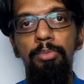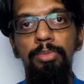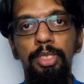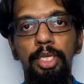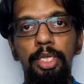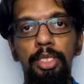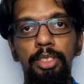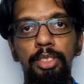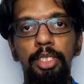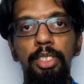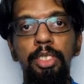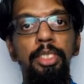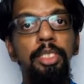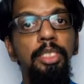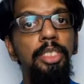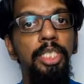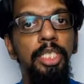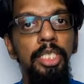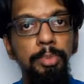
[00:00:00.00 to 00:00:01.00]
say
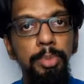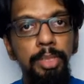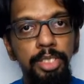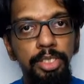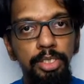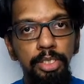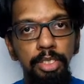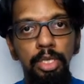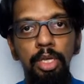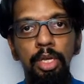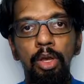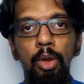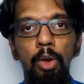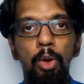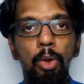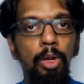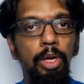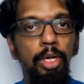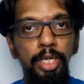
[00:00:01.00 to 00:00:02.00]
certain GBs
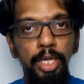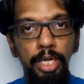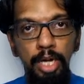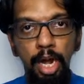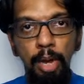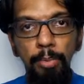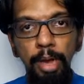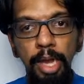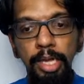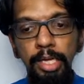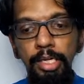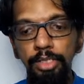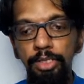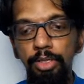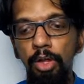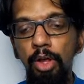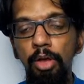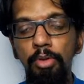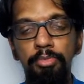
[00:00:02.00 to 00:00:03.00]
or terabytes
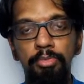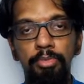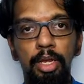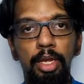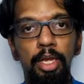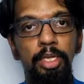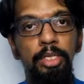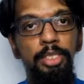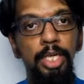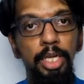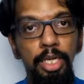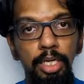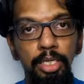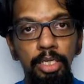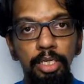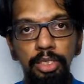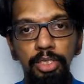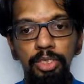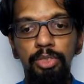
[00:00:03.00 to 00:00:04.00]
of
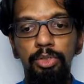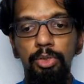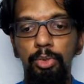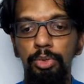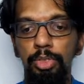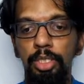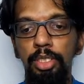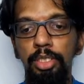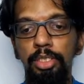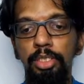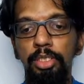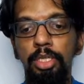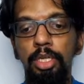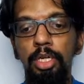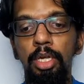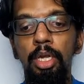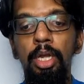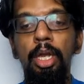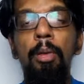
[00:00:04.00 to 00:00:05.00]
secondary storage,
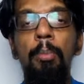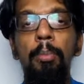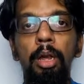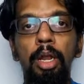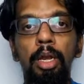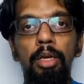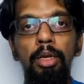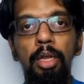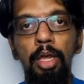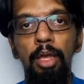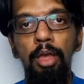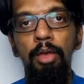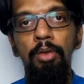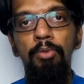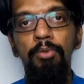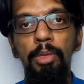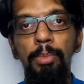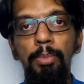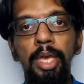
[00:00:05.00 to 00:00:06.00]
but
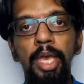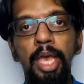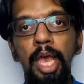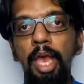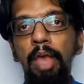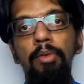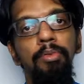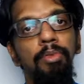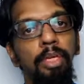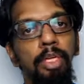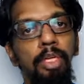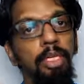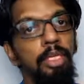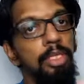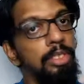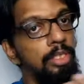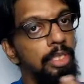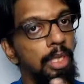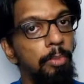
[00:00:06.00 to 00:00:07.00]
we may have
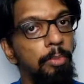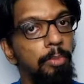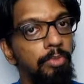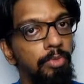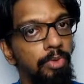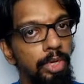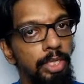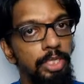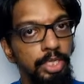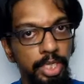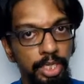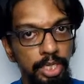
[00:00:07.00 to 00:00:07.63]
somewhat